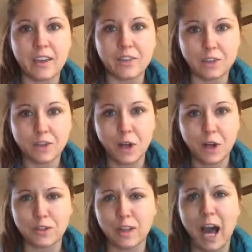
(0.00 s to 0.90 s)
the stars
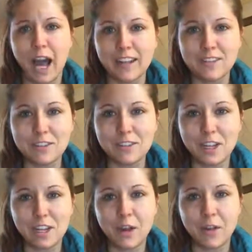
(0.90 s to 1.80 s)
aligned,
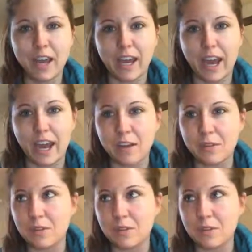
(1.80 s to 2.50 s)
like I